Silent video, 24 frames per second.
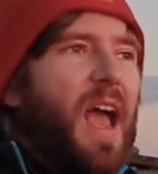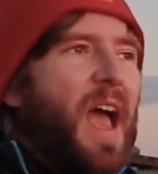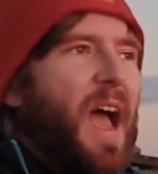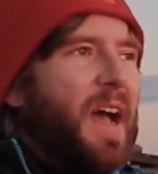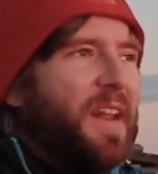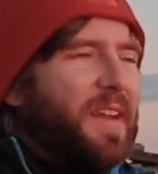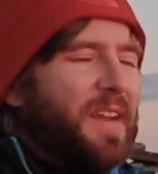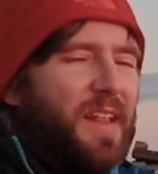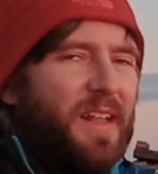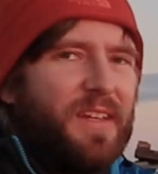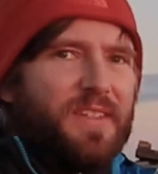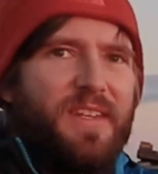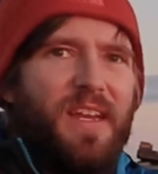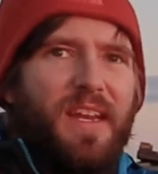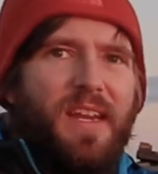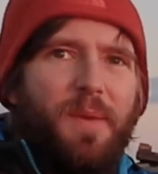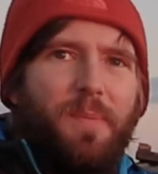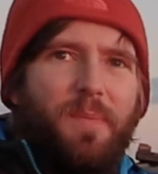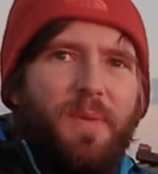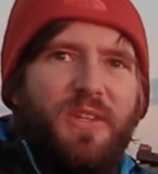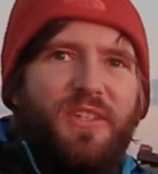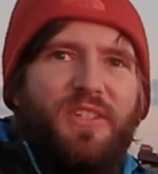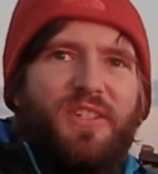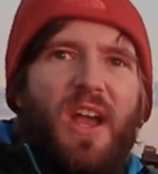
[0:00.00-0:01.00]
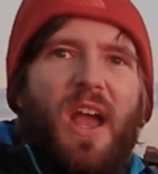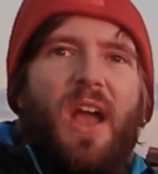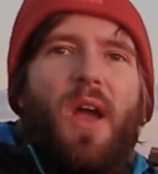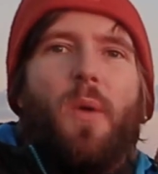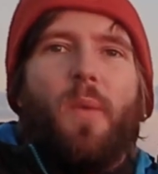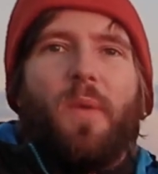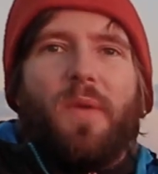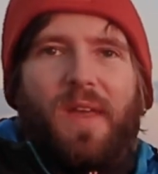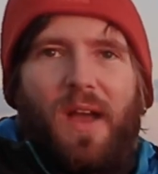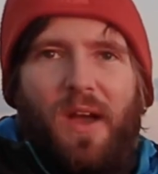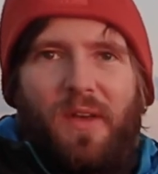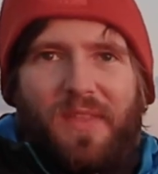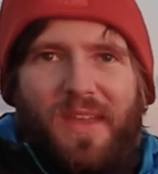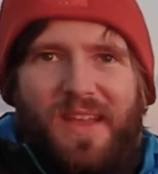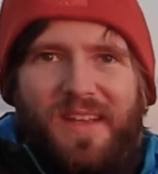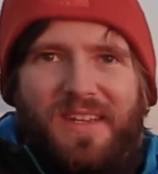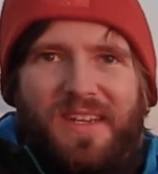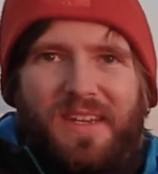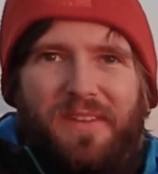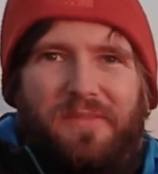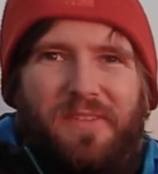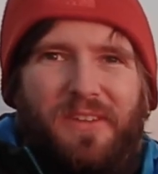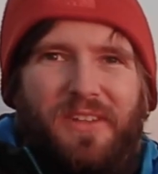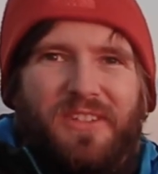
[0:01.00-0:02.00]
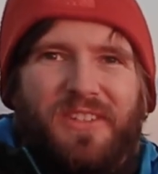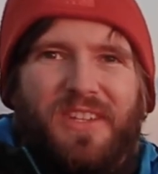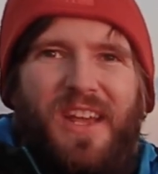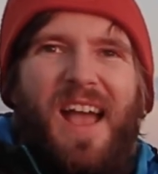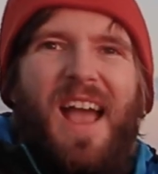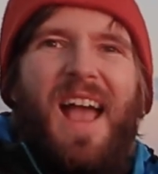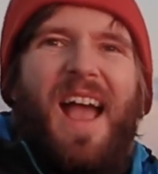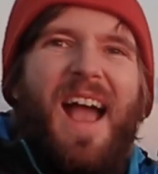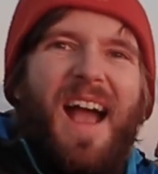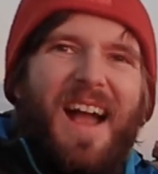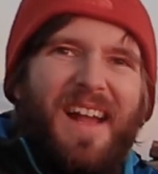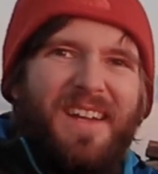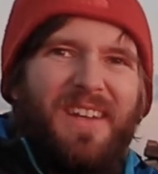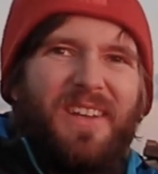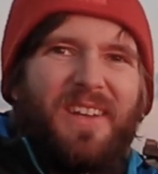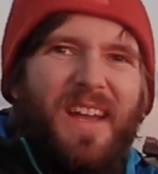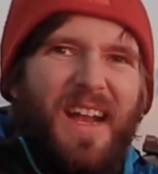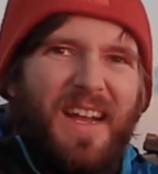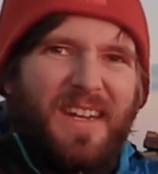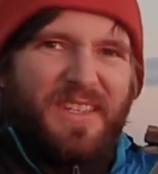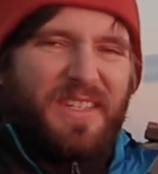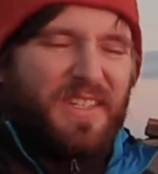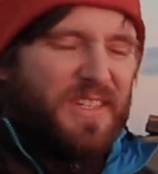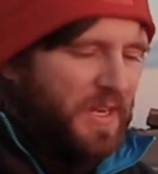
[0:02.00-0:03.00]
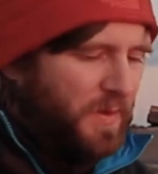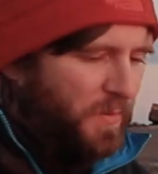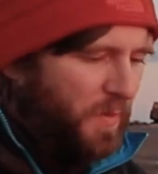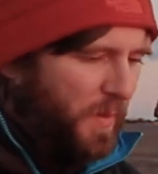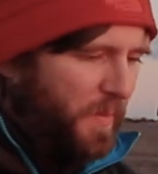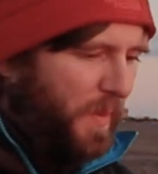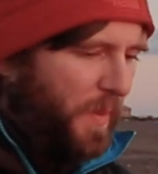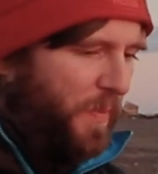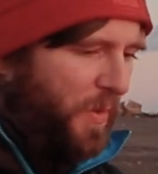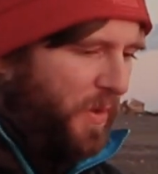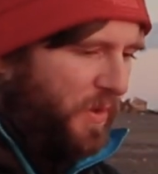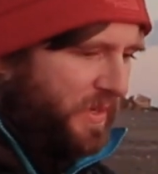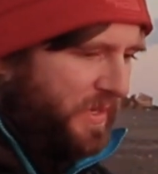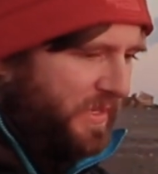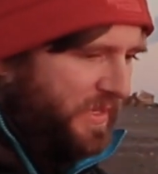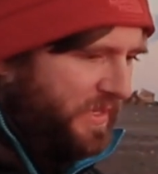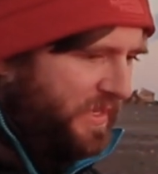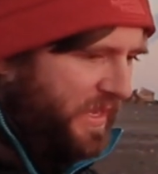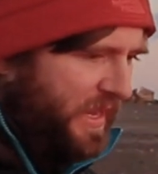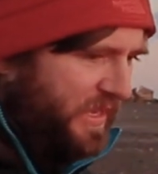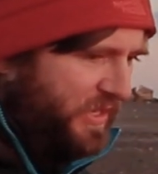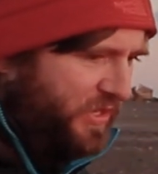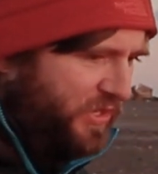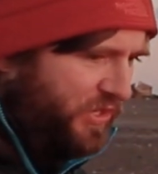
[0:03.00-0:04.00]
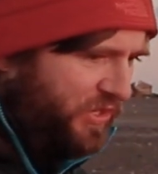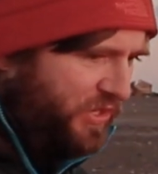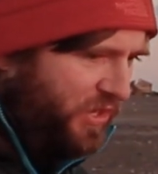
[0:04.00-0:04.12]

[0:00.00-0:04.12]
and then I'll take a picture without the ND filter, and you'll kind of see what my point is there.